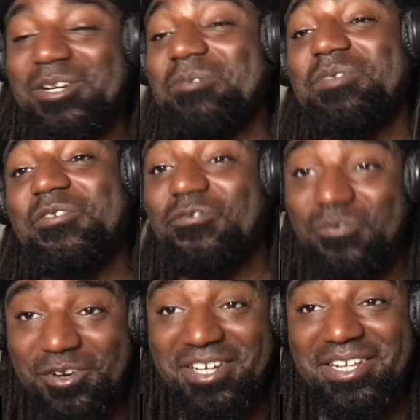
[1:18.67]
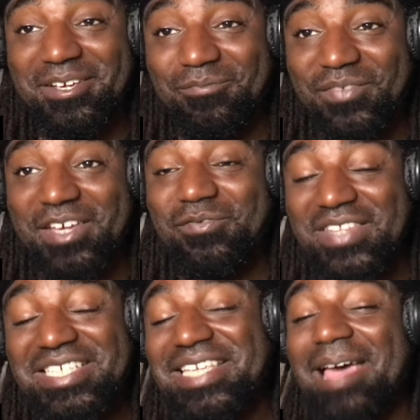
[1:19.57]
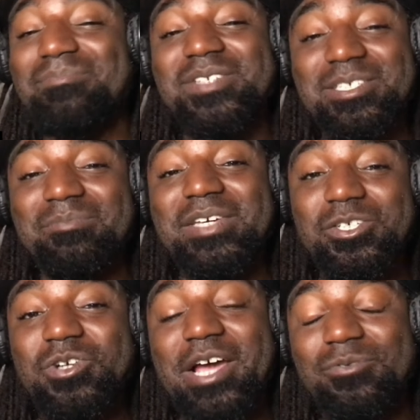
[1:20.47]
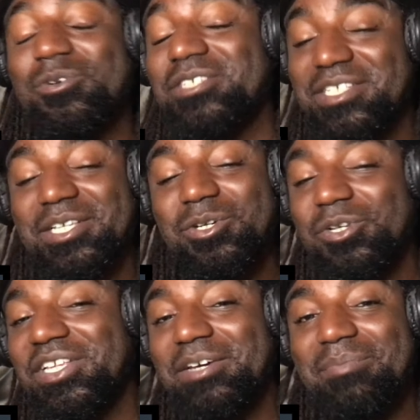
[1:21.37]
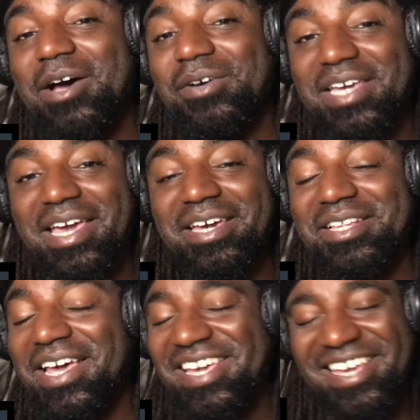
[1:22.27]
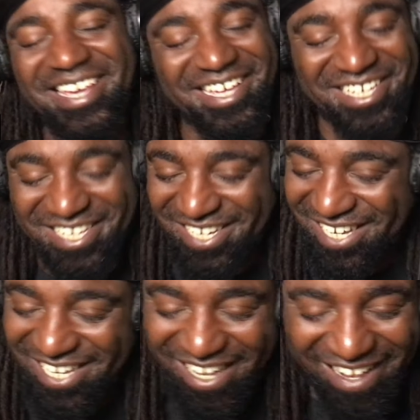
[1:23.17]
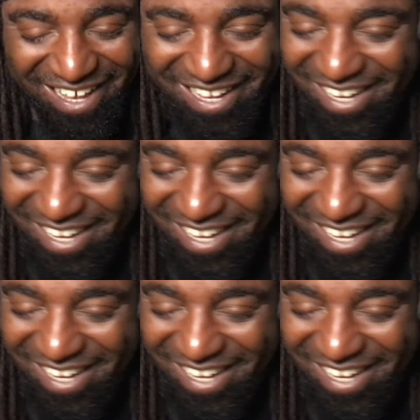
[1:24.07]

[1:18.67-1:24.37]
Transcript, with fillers: It'd be funny if this happens to be a track where it's literally about cake, like. But